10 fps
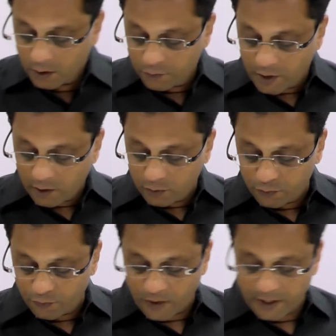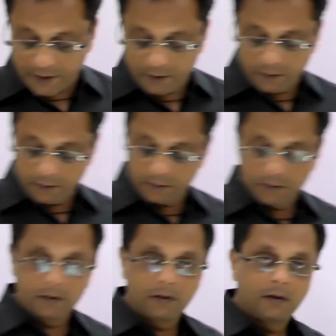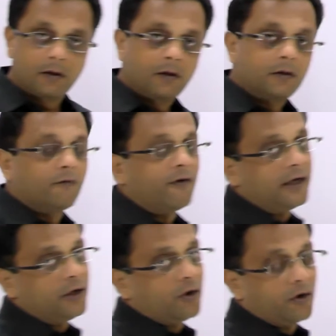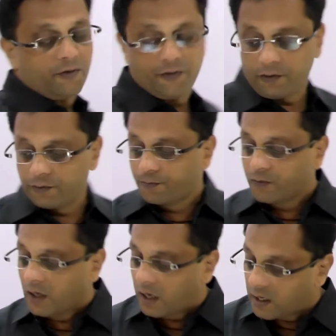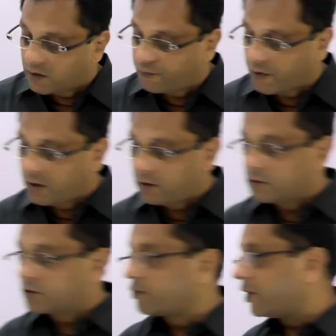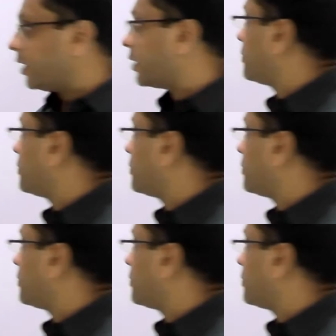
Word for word: We have to find the value of alpha square